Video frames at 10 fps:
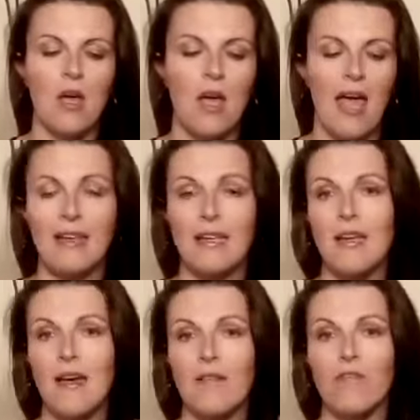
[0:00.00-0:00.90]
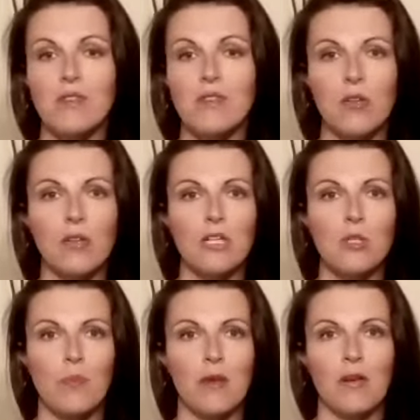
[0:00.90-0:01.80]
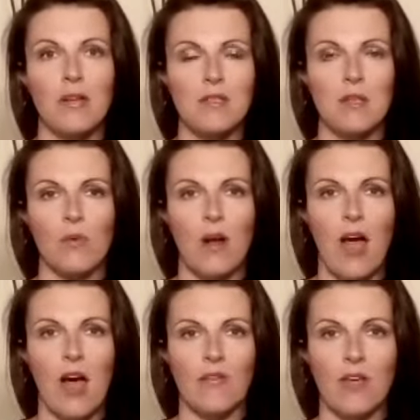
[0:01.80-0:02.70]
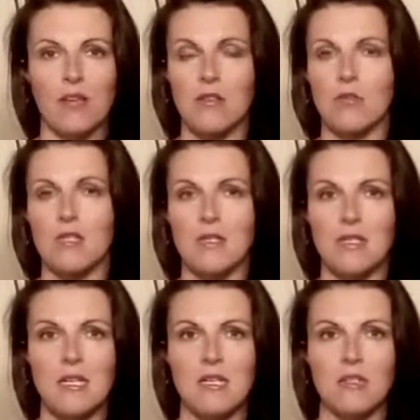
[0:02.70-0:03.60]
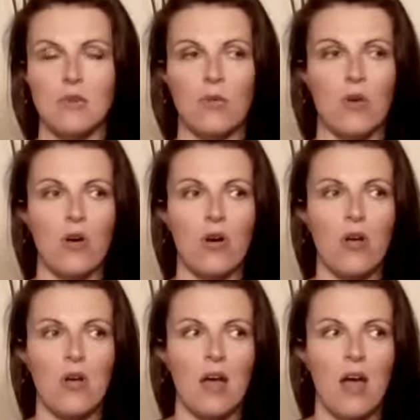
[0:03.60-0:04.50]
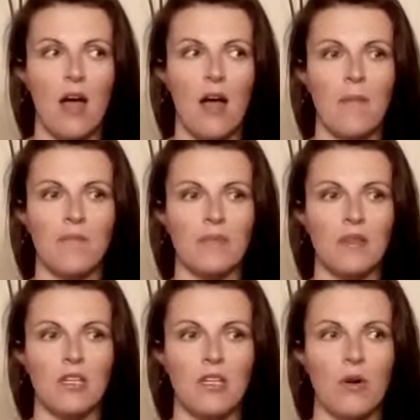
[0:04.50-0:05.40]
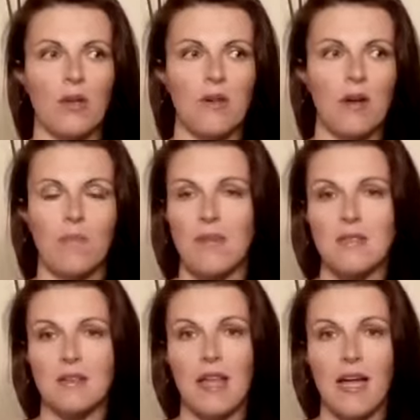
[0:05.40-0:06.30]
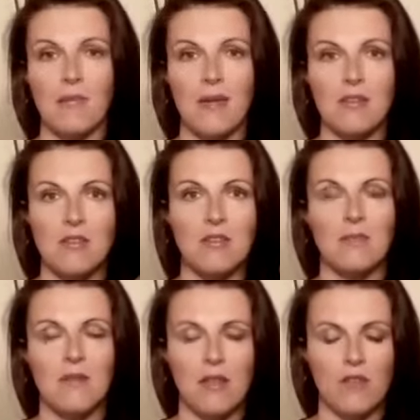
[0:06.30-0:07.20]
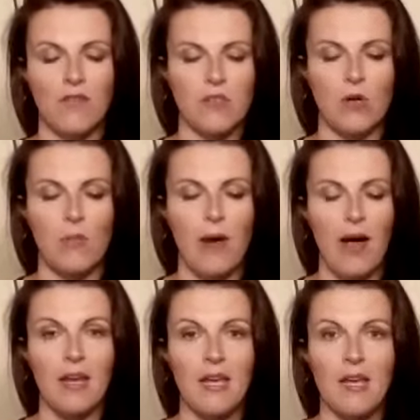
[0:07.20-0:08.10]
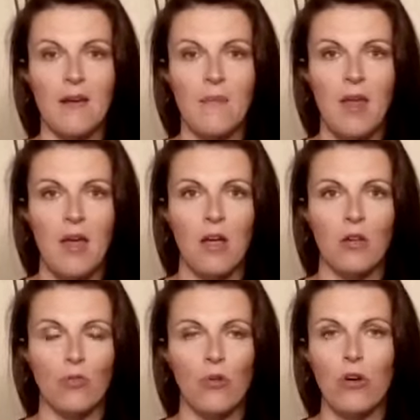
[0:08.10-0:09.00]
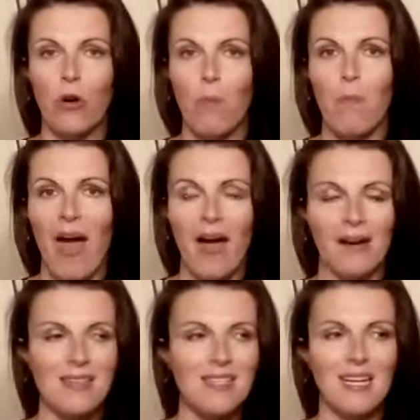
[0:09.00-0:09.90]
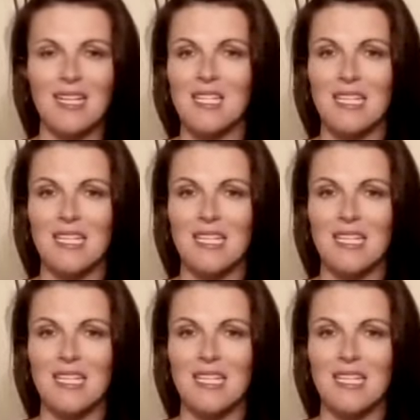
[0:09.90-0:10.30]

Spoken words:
Any physical experience that we're having, so disease or a misalignment in the physical body, look back 6 to